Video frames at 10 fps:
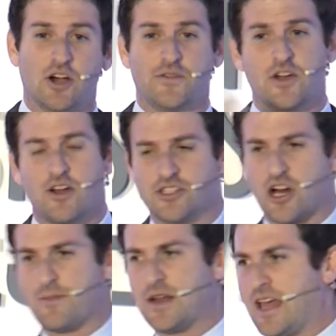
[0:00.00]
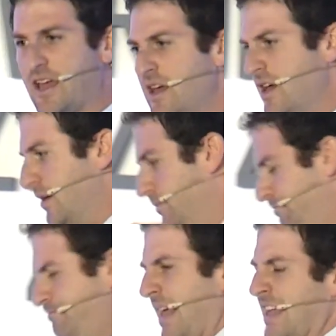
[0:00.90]
if you go to Germany,
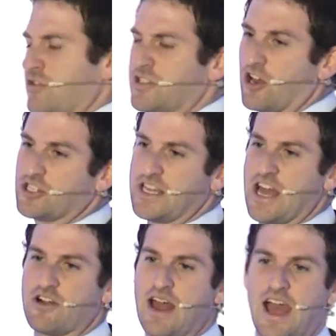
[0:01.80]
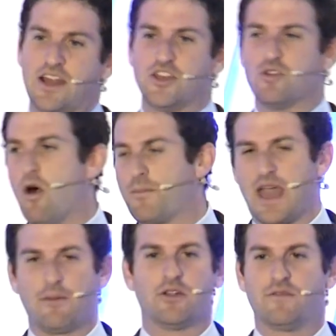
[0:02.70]
and you search the internet, you won't be
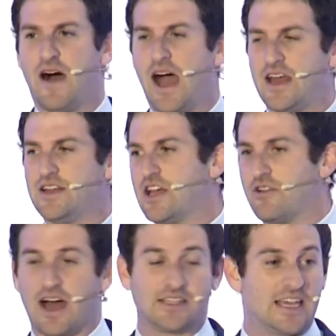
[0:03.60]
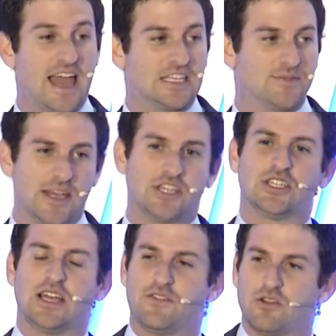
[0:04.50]
able to find neo-Nazi hate speech.
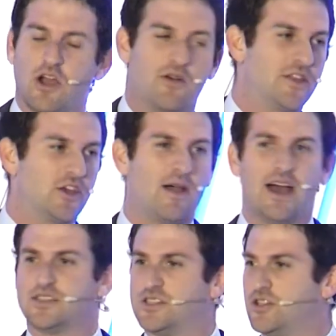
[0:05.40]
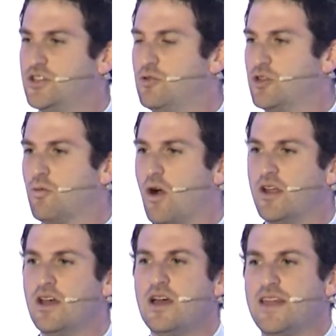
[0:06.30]
If you go in the US, you would.
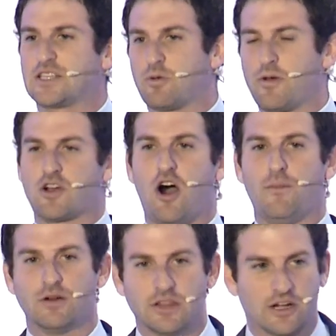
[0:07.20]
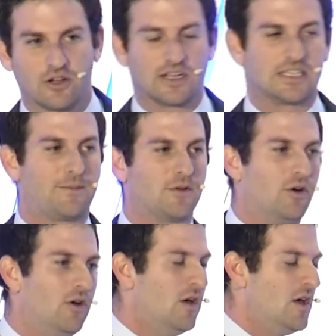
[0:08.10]
That's what we call political
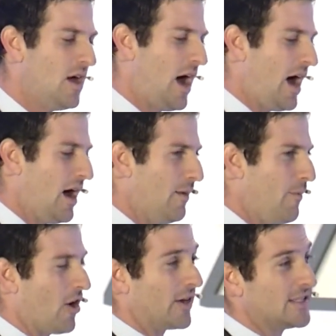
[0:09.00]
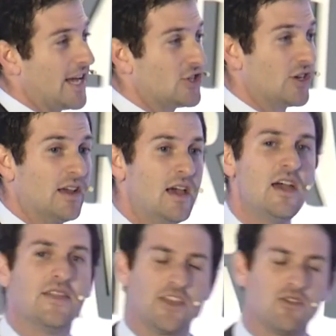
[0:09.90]
acceptable Balkanization. Then you